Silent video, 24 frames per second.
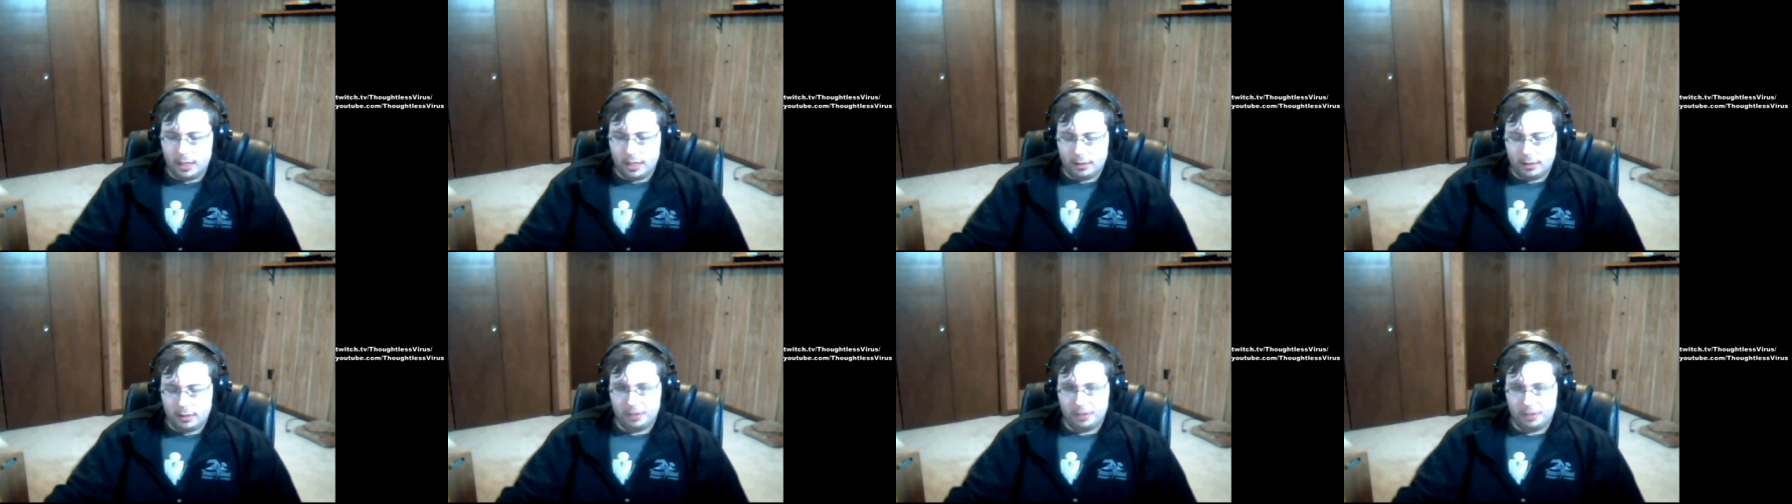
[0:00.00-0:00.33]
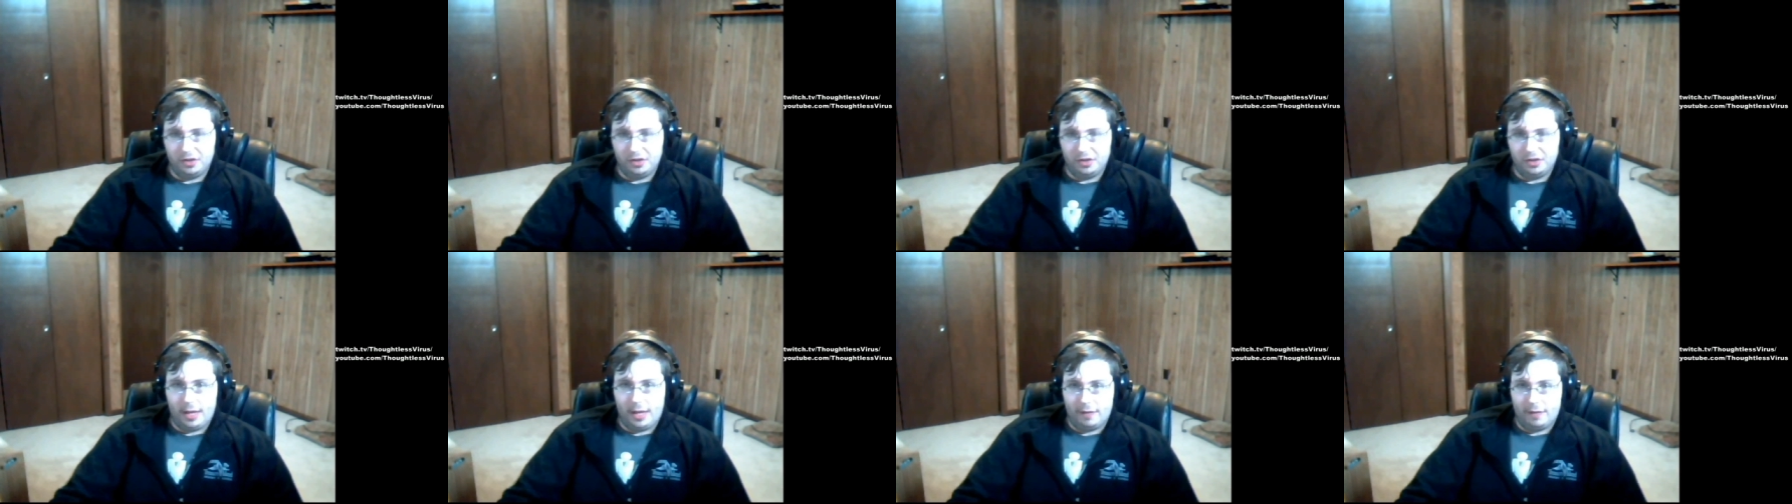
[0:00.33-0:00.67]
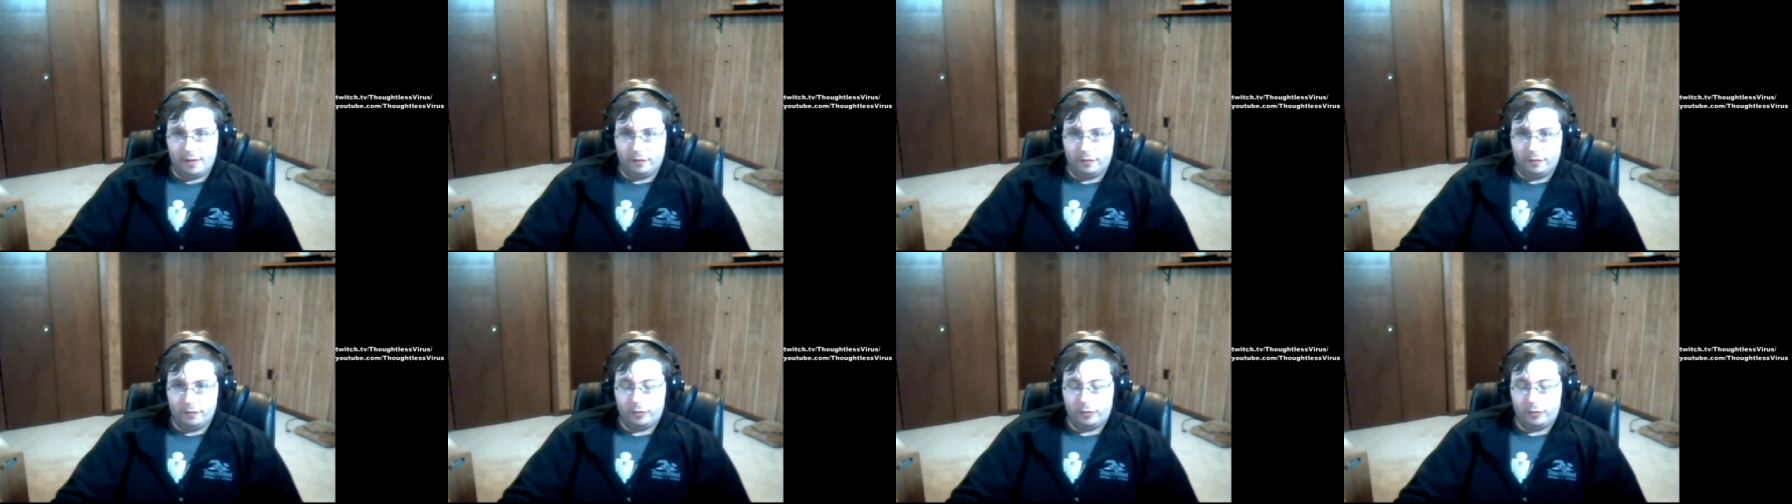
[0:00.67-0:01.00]
Because you'll
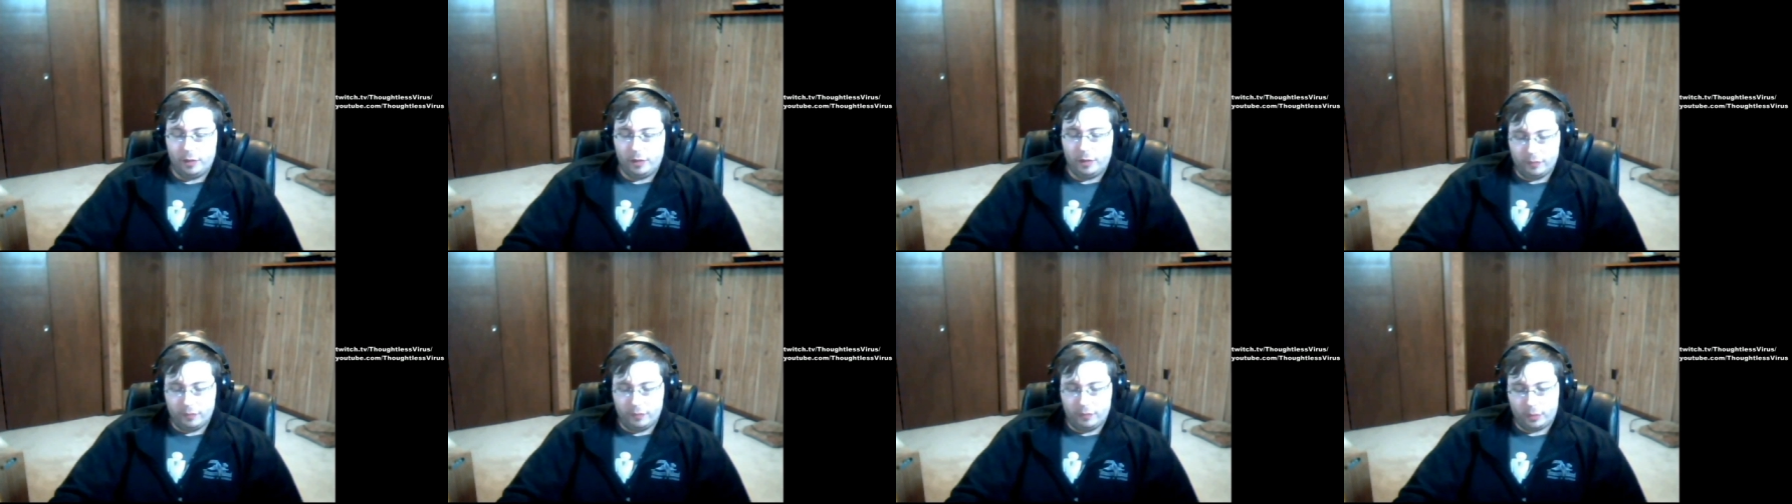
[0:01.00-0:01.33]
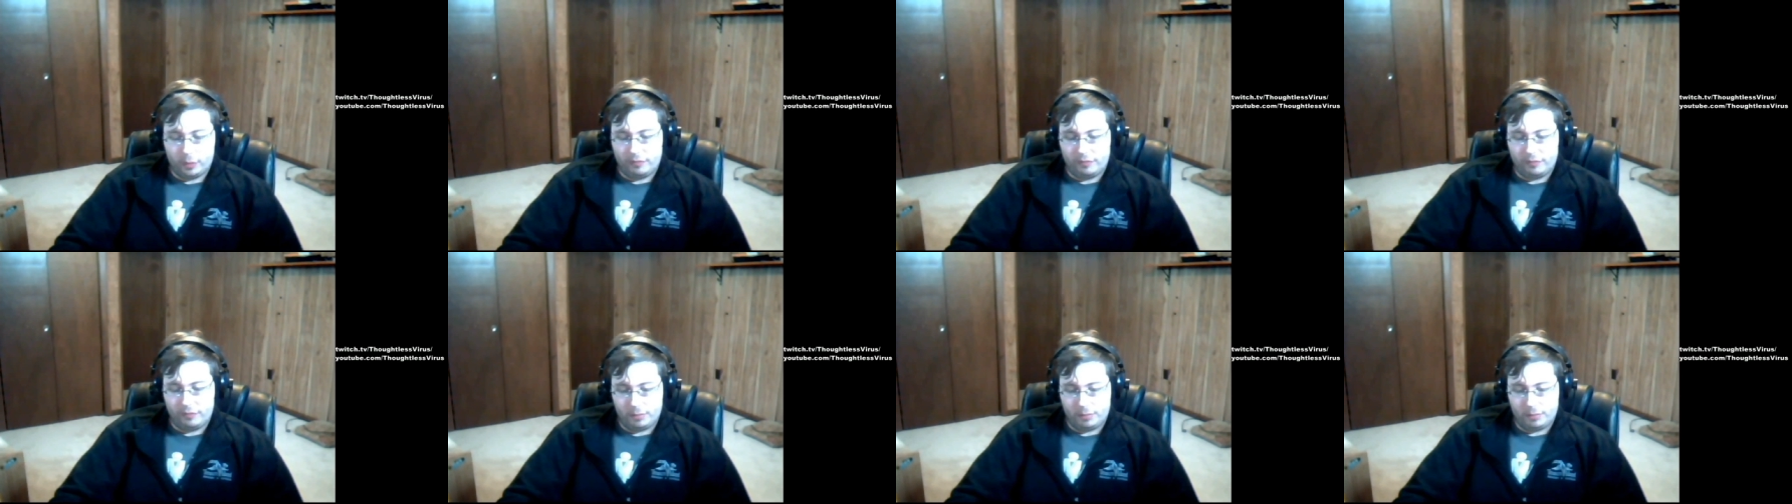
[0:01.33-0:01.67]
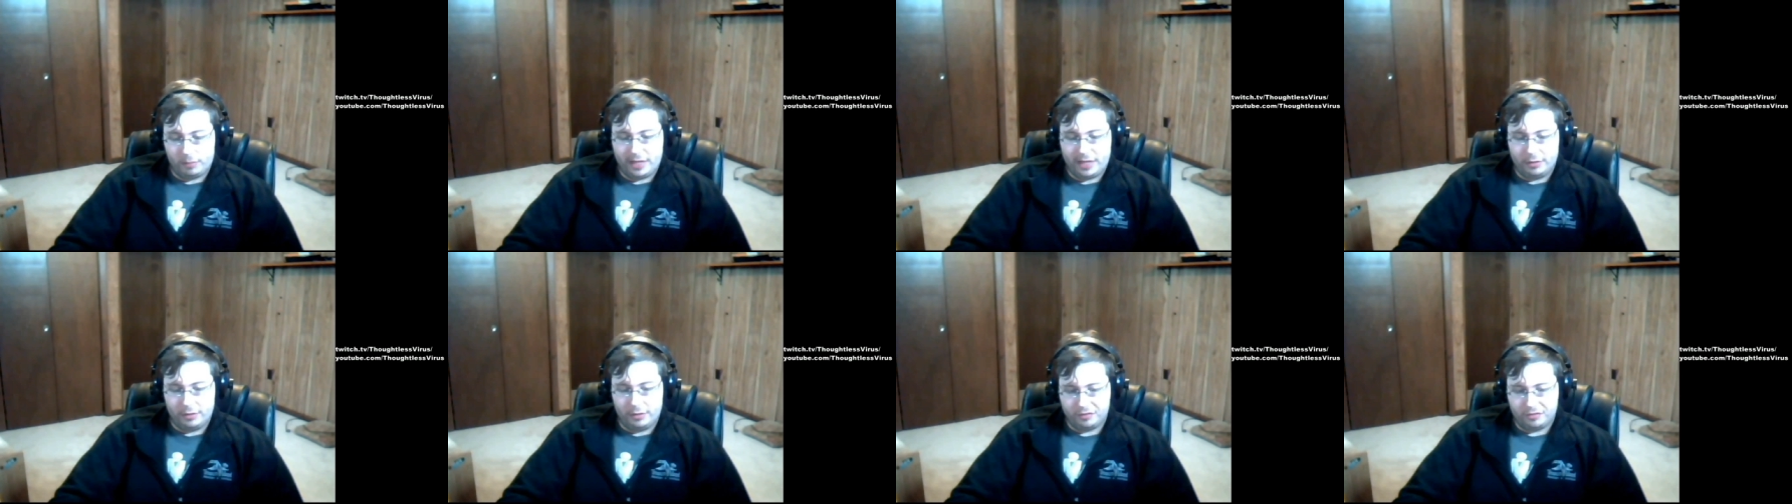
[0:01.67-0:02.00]
have 3 or 4 different
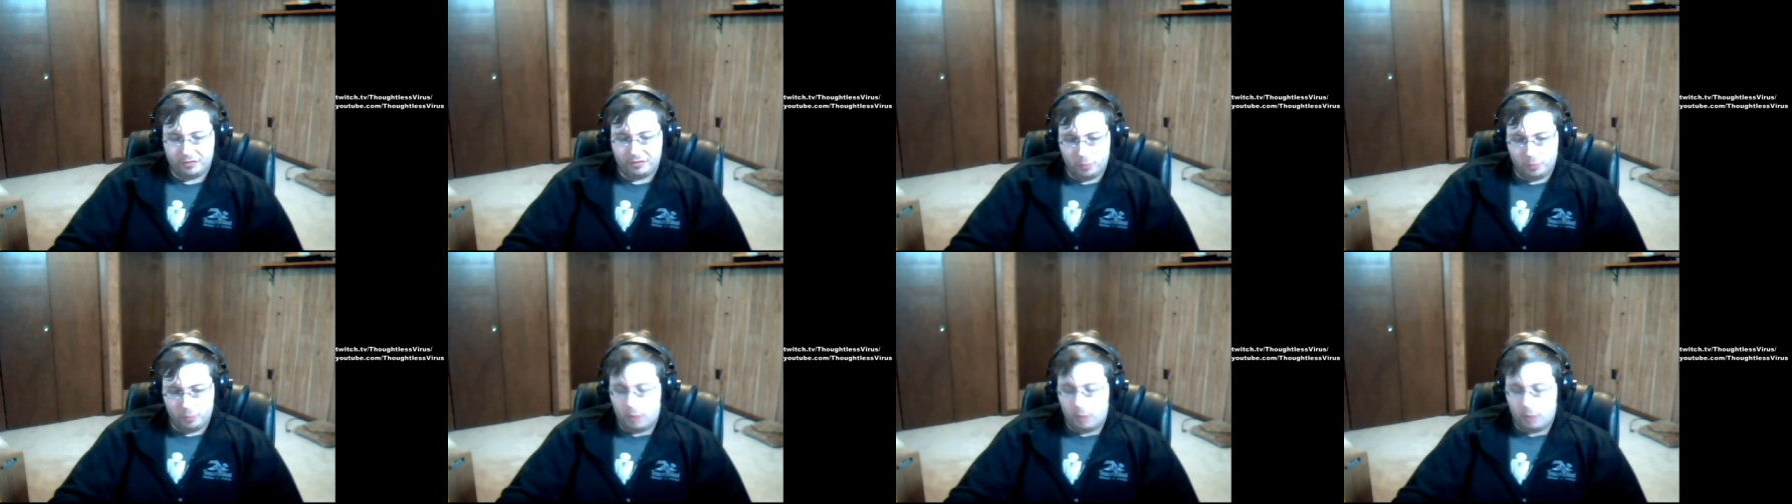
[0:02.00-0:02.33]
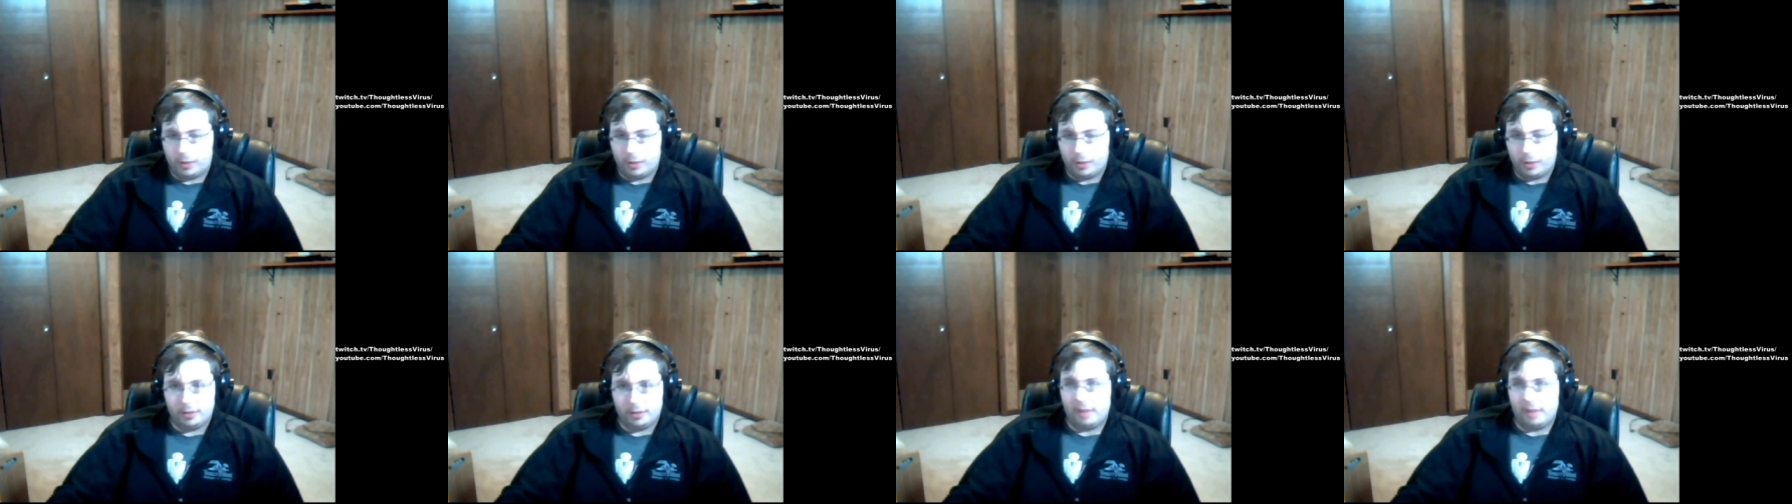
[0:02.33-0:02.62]
players who all